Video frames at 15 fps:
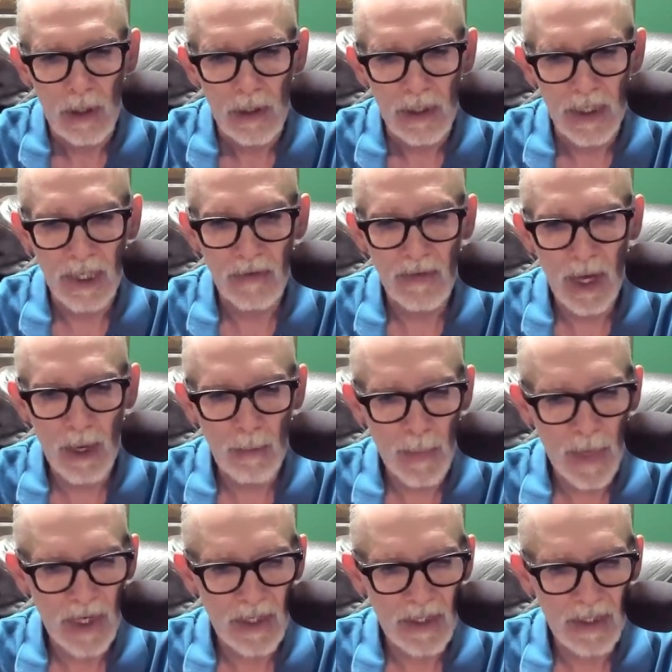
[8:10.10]
give that
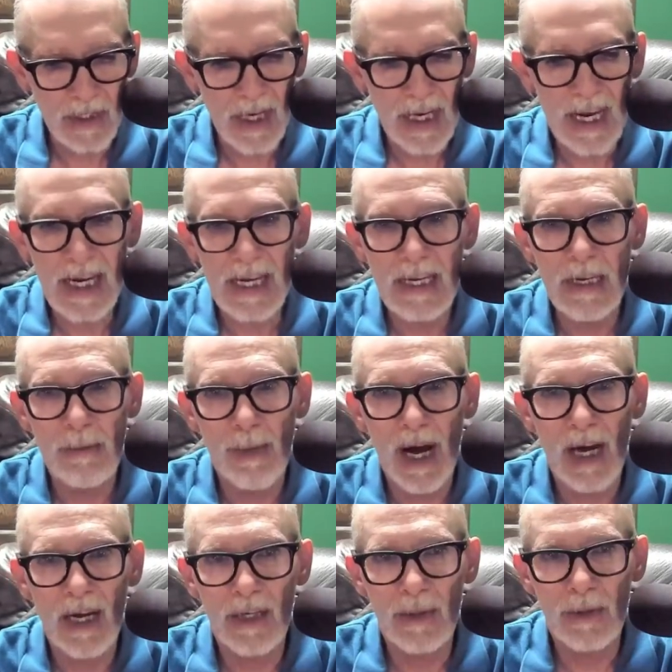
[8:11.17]
money to
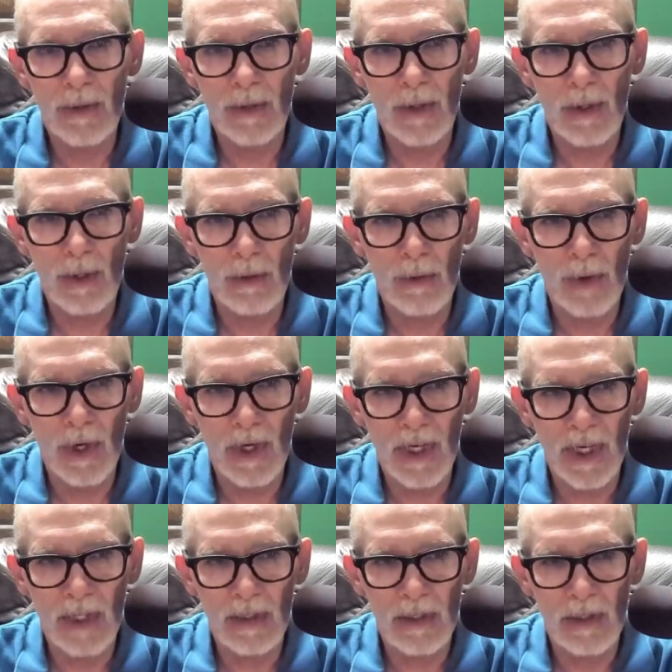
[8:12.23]
anybody who's going to run
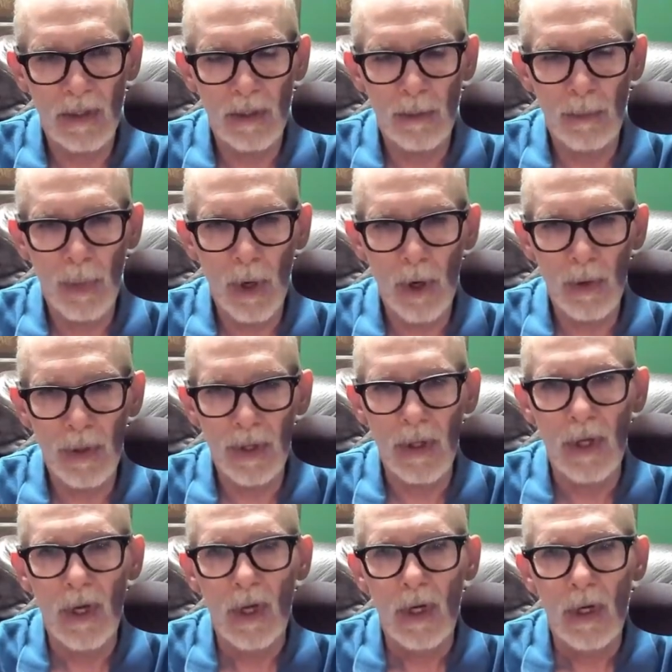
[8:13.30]
against an opponent
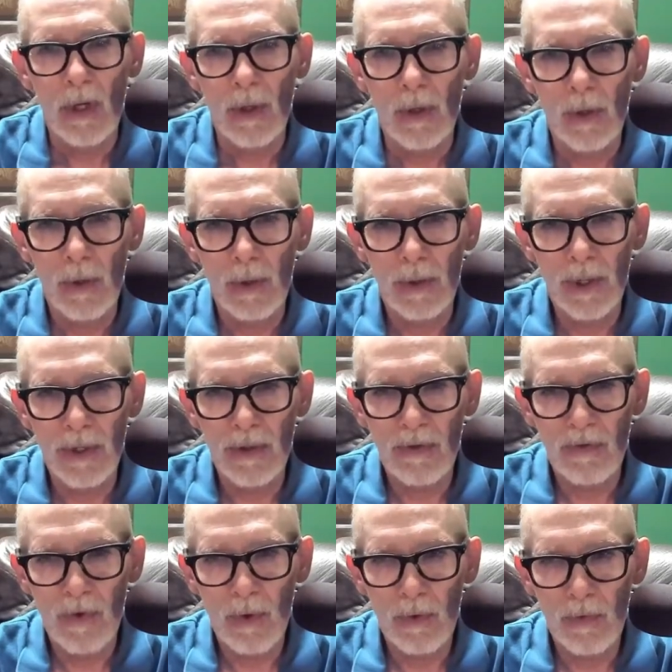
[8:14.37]
who
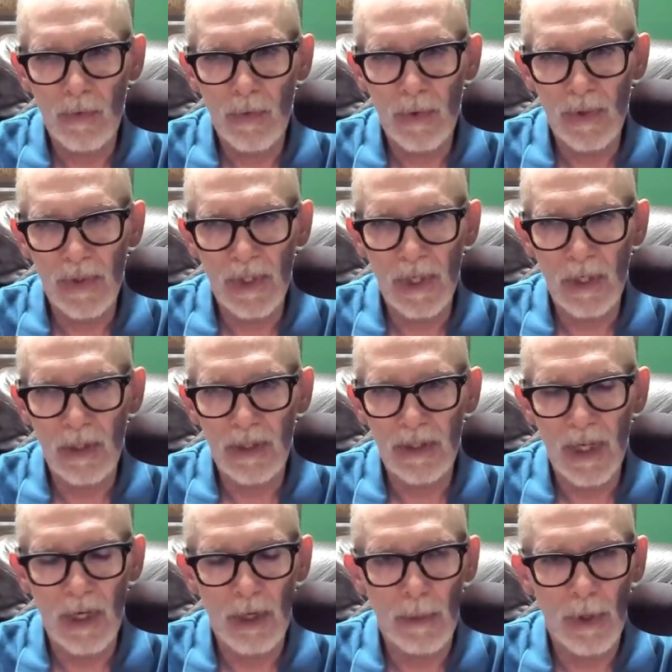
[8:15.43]
didn't vote for
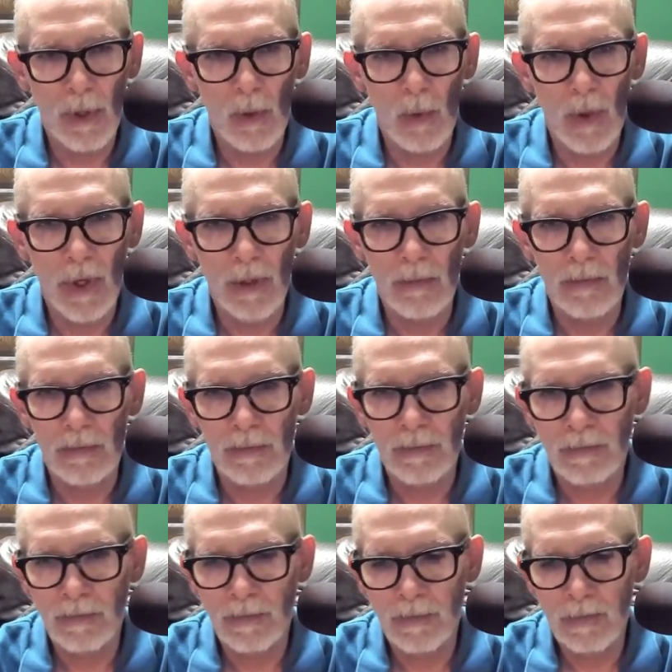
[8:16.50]
Senate Bill 1.
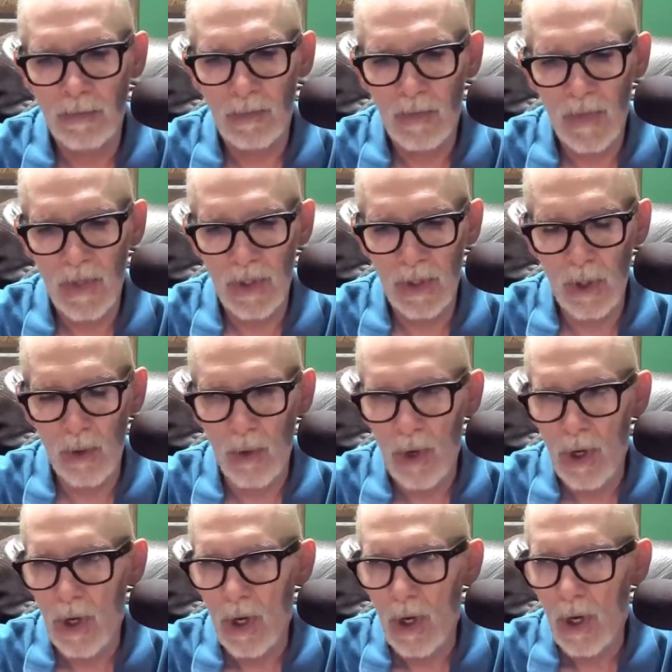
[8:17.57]
So
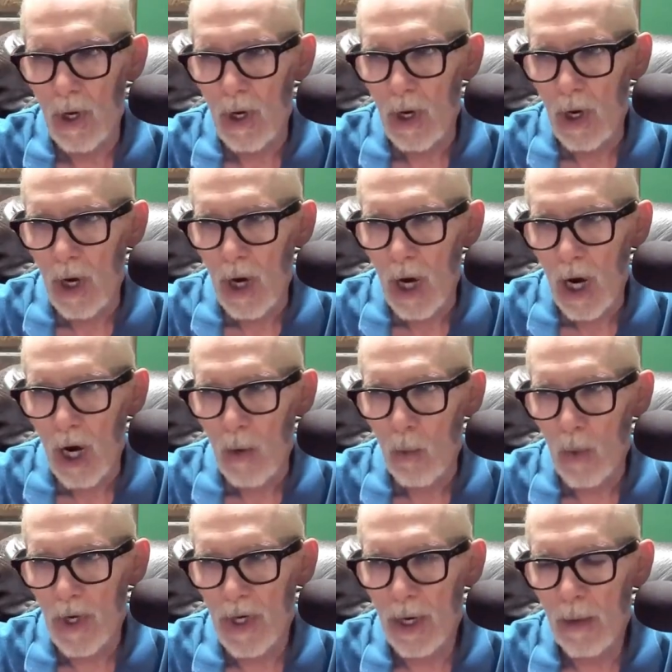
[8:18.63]

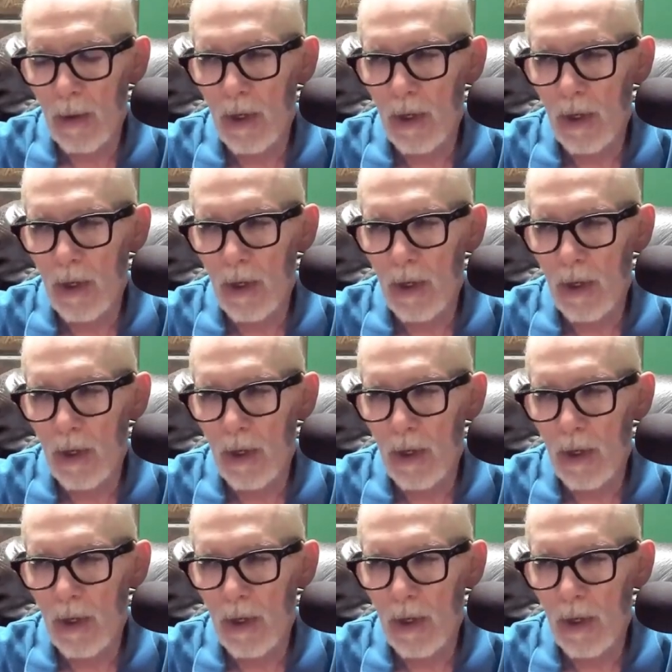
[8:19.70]
when